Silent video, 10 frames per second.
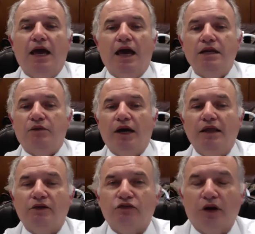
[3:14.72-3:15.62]
Anyway,
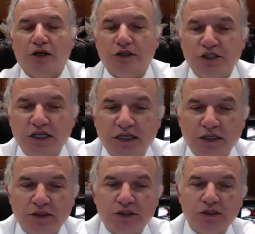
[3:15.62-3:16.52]
the Torah
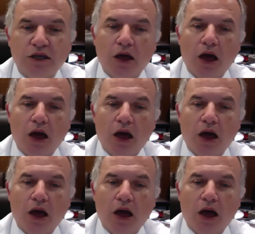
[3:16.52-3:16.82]
continues